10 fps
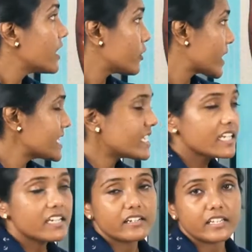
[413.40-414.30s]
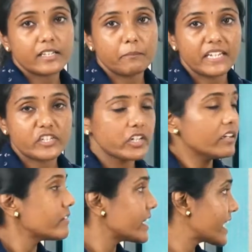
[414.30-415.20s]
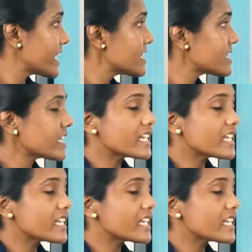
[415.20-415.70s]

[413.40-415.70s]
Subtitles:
You can see here in the picture, rickets